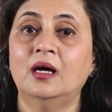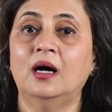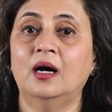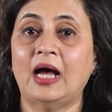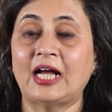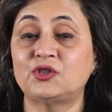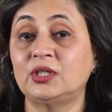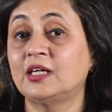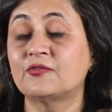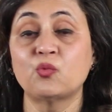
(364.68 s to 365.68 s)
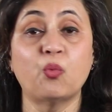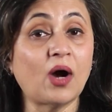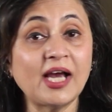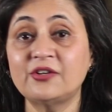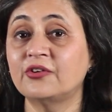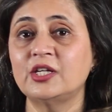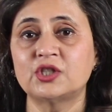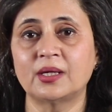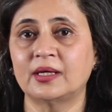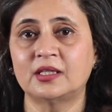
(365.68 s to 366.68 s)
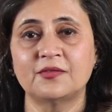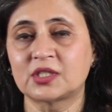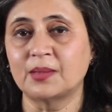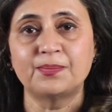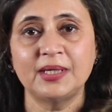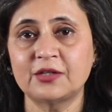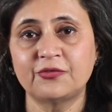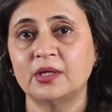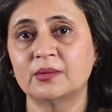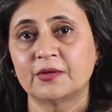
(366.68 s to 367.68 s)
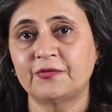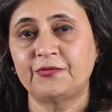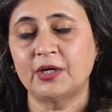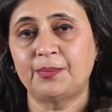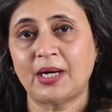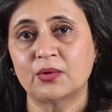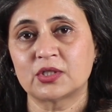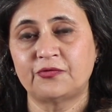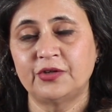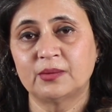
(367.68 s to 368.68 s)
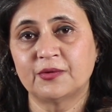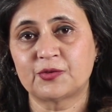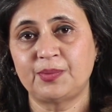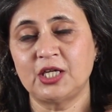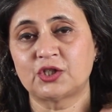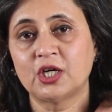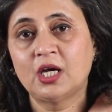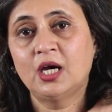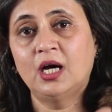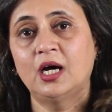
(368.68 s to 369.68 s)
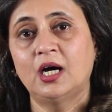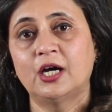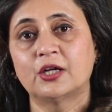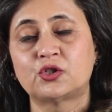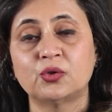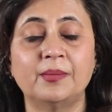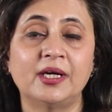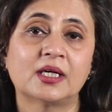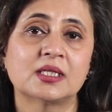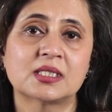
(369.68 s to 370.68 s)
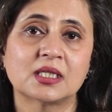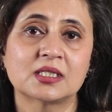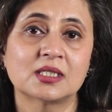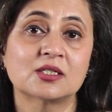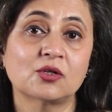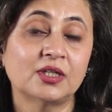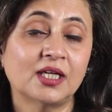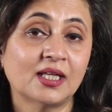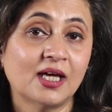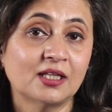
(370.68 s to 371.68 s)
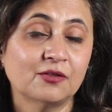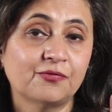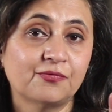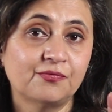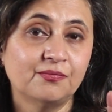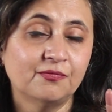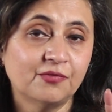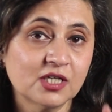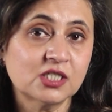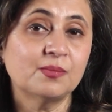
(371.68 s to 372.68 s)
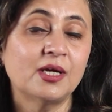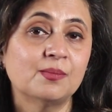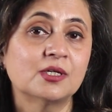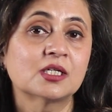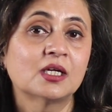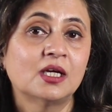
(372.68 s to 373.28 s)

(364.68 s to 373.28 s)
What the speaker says: actually gives wide-ranging, it gives complete freedom, powers of freedom of speech to American citizens. On the other hand, the First Amendment